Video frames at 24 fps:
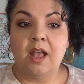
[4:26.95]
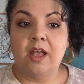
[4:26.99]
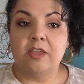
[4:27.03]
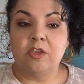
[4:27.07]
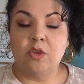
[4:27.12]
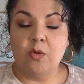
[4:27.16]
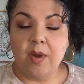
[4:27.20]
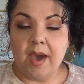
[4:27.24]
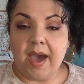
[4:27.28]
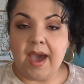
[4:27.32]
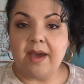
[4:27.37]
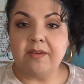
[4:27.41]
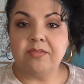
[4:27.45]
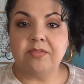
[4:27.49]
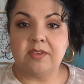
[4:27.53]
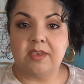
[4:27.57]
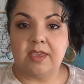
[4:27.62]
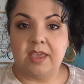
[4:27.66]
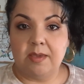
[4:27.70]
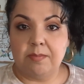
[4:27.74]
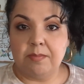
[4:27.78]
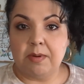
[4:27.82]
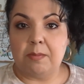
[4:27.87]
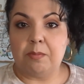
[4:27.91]
you have to
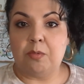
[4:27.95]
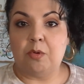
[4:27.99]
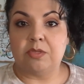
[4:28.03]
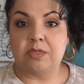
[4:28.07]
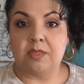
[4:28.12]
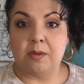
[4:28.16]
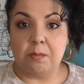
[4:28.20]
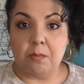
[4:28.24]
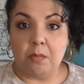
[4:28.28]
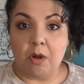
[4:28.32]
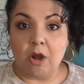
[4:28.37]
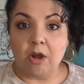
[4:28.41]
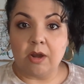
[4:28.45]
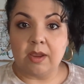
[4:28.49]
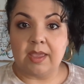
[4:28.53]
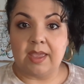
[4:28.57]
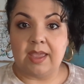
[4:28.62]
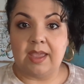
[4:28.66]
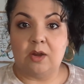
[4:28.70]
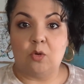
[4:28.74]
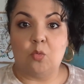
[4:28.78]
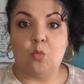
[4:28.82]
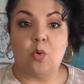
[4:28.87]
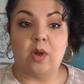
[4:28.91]
keep up with the
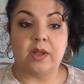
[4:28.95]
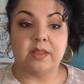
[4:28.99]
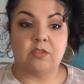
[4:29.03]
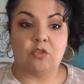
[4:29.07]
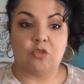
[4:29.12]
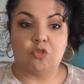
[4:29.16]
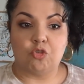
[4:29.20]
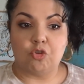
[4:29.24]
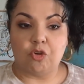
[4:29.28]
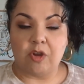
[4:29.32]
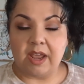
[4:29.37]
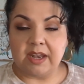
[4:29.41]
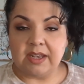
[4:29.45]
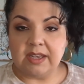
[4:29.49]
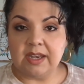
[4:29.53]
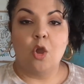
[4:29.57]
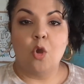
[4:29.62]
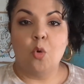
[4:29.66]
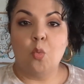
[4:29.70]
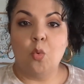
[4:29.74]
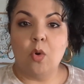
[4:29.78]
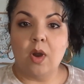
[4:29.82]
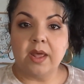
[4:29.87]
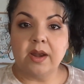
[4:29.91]
market, what's trending,
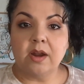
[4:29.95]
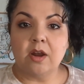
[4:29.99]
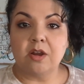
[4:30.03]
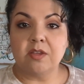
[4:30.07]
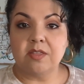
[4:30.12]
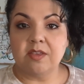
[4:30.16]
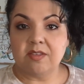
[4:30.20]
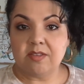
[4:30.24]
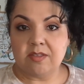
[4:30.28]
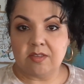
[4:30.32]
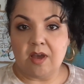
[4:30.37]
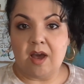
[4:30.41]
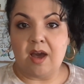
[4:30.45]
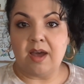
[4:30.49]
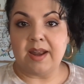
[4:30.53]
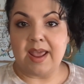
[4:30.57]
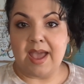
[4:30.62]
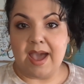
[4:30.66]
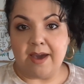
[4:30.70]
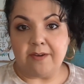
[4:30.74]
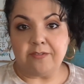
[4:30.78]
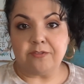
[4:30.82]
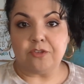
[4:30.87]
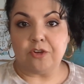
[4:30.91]
what are the sought
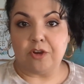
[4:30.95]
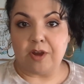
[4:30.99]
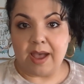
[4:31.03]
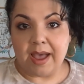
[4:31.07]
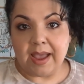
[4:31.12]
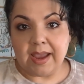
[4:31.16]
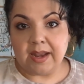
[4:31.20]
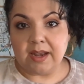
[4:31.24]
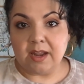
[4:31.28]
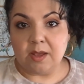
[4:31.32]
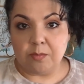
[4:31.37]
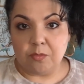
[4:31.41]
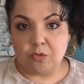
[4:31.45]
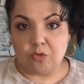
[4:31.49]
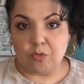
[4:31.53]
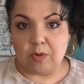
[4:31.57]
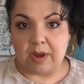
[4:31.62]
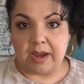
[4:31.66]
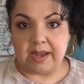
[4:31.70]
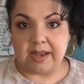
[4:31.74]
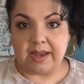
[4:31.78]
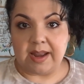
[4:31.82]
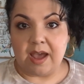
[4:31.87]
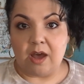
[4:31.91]
after items
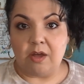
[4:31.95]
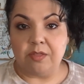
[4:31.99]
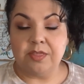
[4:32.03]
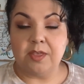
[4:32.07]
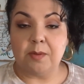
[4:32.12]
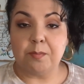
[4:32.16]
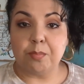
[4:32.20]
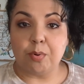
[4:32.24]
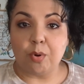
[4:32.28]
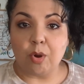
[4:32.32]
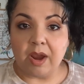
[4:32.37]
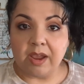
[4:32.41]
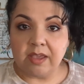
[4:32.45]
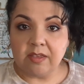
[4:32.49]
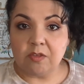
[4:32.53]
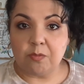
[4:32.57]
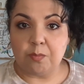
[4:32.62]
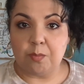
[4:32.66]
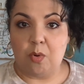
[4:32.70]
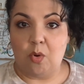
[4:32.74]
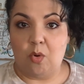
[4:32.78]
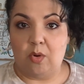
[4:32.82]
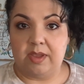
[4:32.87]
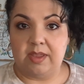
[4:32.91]
right now, the price
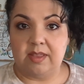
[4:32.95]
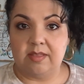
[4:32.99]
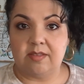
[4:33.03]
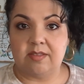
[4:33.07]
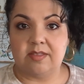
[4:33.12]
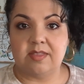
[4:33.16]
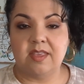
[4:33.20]
points.